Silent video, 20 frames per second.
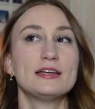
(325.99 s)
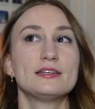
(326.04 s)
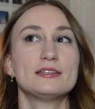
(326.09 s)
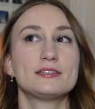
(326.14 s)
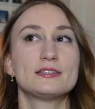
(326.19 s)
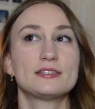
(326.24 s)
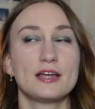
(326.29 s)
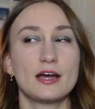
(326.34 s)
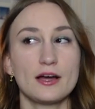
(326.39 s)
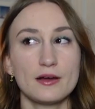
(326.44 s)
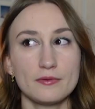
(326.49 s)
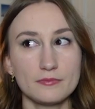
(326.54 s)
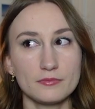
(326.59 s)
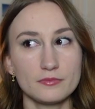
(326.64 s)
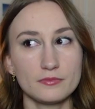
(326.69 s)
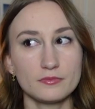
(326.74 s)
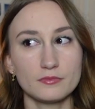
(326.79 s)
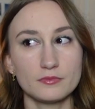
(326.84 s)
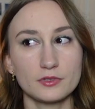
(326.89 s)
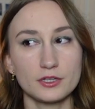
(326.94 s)

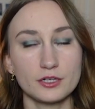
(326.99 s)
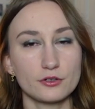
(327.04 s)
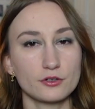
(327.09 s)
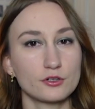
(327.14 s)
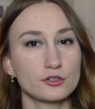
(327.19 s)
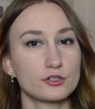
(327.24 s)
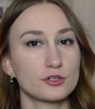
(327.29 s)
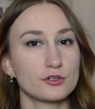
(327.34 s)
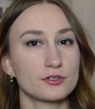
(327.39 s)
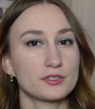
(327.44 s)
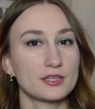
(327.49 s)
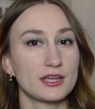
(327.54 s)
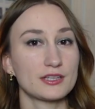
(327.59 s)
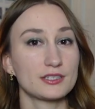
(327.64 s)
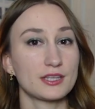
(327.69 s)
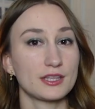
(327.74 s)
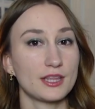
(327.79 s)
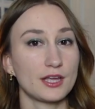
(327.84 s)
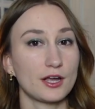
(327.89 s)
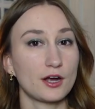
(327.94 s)
Some literature
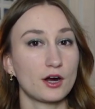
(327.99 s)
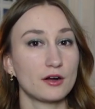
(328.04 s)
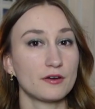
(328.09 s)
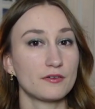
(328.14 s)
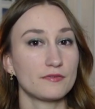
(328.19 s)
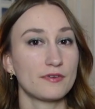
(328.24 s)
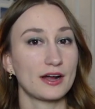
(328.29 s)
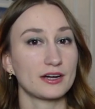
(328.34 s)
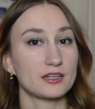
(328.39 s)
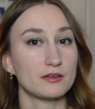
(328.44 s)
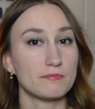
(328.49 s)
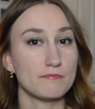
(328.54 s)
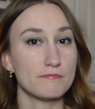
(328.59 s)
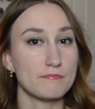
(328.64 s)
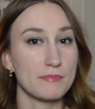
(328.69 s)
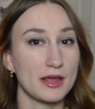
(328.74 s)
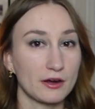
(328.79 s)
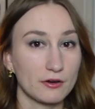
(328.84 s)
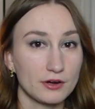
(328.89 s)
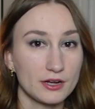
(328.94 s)
says that they are in fact
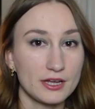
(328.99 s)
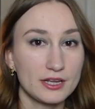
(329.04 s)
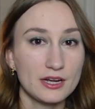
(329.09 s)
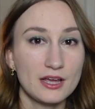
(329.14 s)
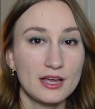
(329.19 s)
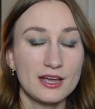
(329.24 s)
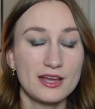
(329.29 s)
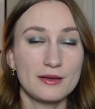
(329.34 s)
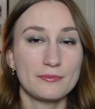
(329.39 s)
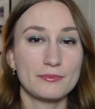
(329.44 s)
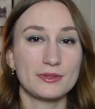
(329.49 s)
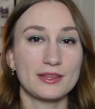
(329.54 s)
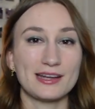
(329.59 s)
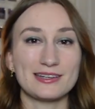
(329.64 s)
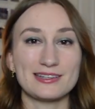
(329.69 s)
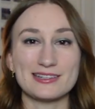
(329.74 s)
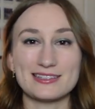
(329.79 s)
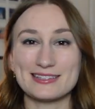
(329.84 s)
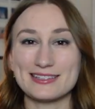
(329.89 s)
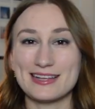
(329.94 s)
married, but
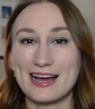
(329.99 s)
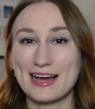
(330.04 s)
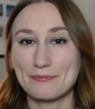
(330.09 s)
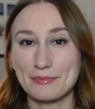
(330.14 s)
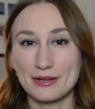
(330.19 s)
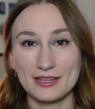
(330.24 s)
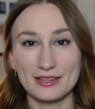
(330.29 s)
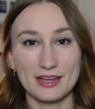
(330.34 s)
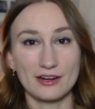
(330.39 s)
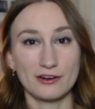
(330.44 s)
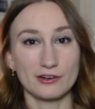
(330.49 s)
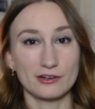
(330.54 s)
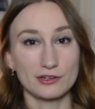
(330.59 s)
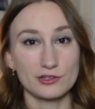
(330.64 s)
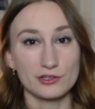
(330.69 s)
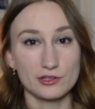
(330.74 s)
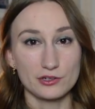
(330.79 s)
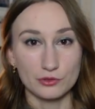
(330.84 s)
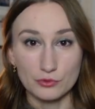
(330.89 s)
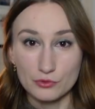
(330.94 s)
that does not mean they are
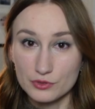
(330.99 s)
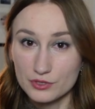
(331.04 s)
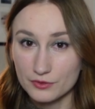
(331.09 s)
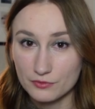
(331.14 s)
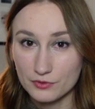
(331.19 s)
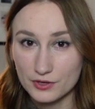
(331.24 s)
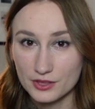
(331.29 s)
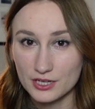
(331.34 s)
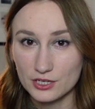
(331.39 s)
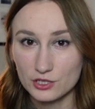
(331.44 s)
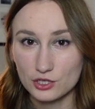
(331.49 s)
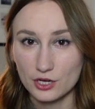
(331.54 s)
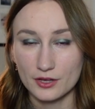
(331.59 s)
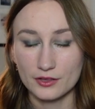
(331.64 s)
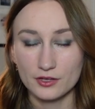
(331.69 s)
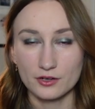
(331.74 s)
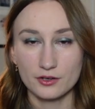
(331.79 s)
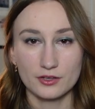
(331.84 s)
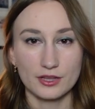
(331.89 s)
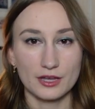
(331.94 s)
exclusive with each
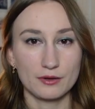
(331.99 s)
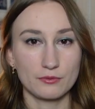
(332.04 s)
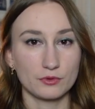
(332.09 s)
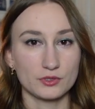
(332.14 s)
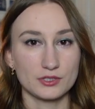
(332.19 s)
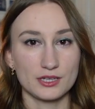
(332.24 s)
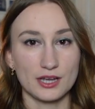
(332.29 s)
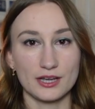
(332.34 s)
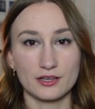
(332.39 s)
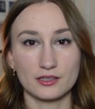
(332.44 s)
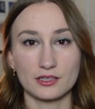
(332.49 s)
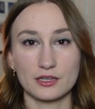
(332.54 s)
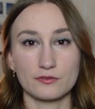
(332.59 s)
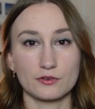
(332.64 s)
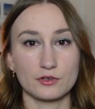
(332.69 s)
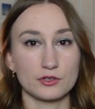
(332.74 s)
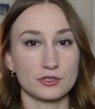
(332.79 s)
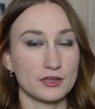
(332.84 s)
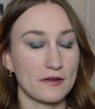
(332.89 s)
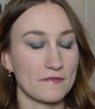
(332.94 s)
other. They will take
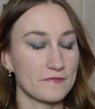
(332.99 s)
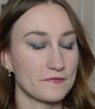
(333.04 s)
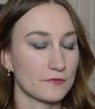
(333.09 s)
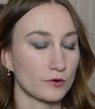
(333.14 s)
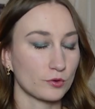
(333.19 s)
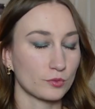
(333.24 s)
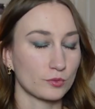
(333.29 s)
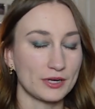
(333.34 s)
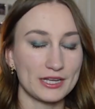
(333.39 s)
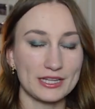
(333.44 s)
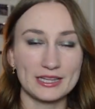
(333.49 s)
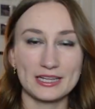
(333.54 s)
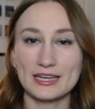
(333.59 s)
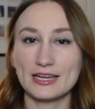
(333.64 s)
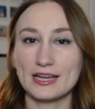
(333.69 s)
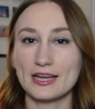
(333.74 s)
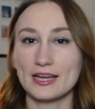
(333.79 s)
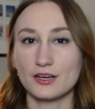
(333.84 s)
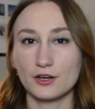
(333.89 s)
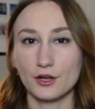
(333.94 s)
lovers
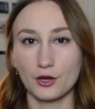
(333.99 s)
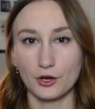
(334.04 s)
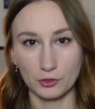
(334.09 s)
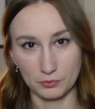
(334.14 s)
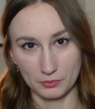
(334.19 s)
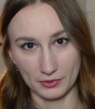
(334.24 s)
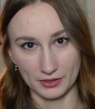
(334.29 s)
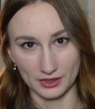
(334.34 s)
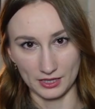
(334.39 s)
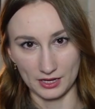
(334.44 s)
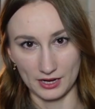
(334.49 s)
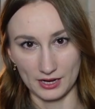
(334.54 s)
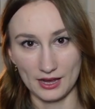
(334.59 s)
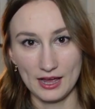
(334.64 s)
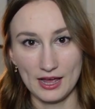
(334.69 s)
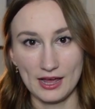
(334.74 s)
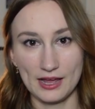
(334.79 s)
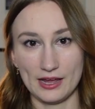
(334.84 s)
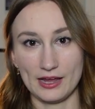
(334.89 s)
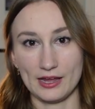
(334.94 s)
freely and openly,
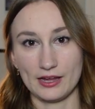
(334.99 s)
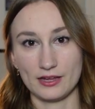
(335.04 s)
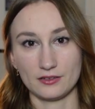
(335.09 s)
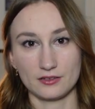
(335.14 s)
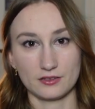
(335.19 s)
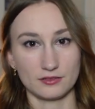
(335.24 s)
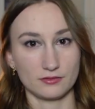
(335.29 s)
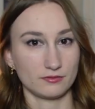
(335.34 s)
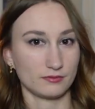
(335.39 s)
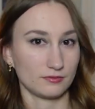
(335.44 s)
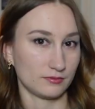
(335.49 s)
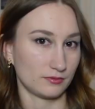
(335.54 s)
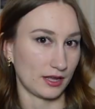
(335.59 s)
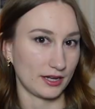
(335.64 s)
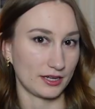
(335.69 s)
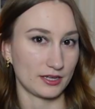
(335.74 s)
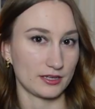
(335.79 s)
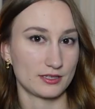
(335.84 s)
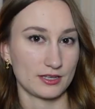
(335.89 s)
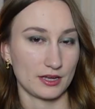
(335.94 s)
and
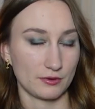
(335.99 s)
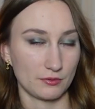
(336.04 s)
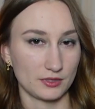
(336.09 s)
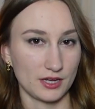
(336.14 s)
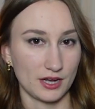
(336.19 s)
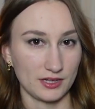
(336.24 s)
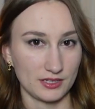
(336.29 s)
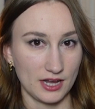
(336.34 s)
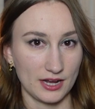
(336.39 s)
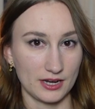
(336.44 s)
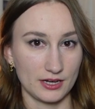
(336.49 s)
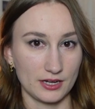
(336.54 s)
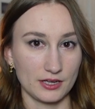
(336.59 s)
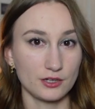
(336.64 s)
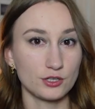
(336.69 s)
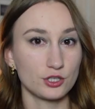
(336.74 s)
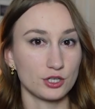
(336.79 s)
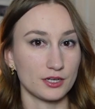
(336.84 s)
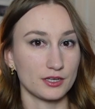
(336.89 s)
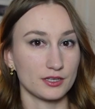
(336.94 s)
like is said with
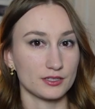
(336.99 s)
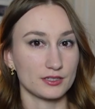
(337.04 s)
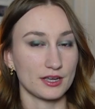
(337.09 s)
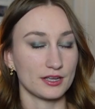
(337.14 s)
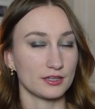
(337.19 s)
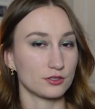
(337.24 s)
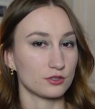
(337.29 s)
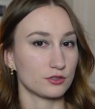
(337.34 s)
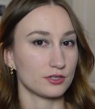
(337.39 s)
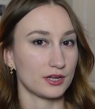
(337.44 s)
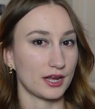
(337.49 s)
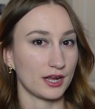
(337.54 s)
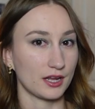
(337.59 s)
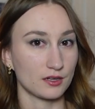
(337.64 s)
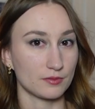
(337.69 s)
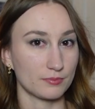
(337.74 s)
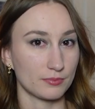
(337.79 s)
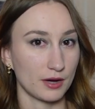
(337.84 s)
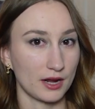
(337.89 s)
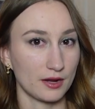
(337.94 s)
Titania, she is
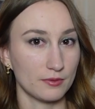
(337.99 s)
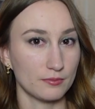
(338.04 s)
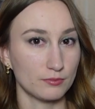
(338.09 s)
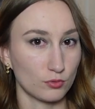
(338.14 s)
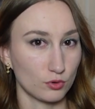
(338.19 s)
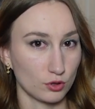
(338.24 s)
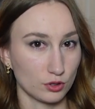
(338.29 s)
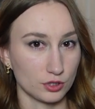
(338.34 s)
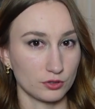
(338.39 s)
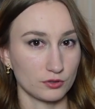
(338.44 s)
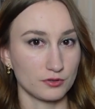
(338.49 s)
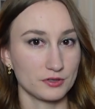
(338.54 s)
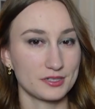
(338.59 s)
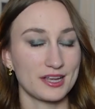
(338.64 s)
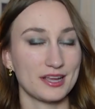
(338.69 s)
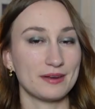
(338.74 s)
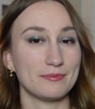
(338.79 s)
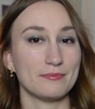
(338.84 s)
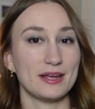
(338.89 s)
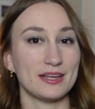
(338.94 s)
entertained by mortals
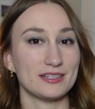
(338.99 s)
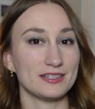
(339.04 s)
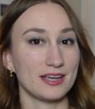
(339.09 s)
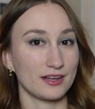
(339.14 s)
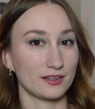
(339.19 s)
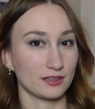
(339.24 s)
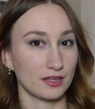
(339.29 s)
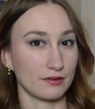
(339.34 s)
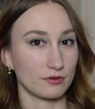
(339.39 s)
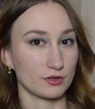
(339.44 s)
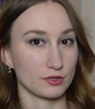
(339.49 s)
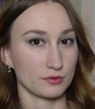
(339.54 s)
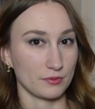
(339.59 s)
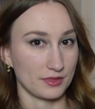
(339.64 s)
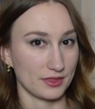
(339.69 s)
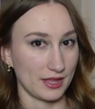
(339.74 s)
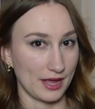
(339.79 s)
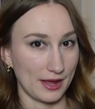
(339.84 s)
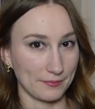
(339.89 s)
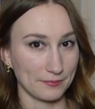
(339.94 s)
and may take lovers
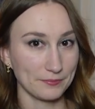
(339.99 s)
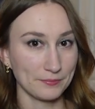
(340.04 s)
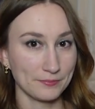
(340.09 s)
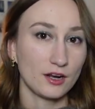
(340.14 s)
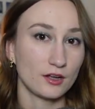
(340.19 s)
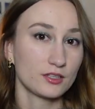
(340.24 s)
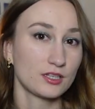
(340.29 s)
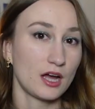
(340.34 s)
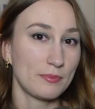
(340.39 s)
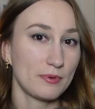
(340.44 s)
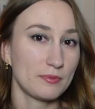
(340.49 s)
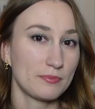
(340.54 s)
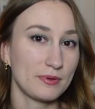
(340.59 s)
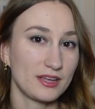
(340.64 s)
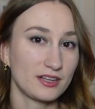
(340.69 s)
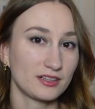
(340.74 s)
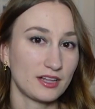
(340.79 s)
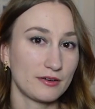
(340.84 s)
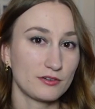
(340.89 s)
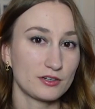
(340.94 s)
with them. And on top of
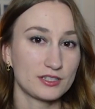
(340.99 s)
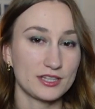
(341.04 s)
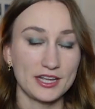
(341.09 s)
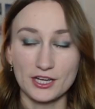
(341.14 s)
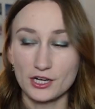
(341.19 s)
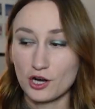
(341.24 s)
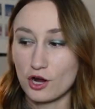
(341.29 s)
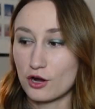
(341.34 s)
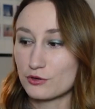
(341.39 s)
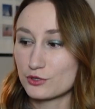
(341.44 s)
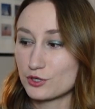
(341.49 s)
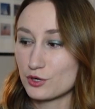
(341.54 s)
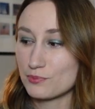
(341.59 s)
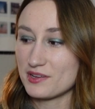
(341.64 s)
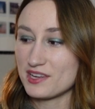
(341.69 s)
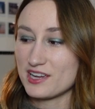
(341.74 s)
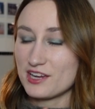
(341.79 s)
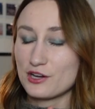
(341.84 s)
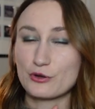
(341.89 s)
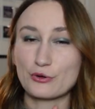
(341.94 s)
being lovers, they can also
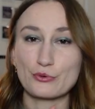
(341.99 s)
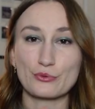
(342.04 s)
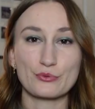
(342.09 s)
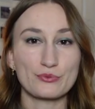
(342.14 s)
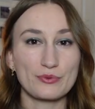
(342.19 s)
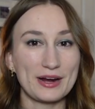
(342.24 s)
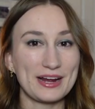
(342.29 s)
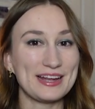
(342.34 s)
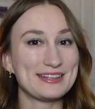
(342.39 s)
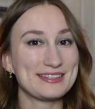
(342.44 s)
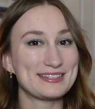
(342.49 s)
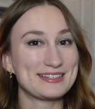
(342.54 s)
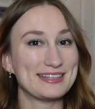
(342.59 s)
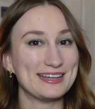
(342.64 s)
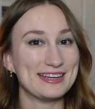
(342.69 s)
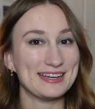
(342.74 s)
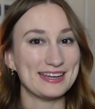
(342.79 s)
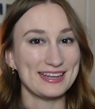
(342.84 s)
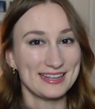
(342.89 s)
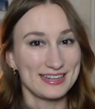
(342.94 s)
be great
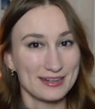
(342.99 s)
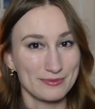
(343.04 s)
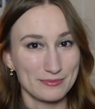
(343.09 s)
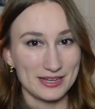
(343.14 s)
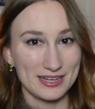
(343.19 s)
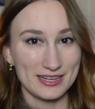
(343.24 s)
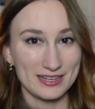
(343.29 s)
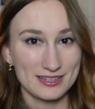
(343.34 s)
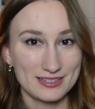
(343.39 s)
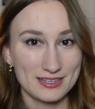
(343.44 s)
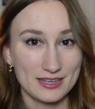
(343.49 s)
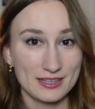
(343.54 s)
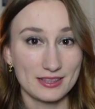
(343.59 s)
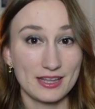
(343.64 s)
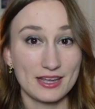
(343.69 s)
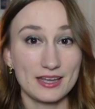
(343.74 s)
enemies.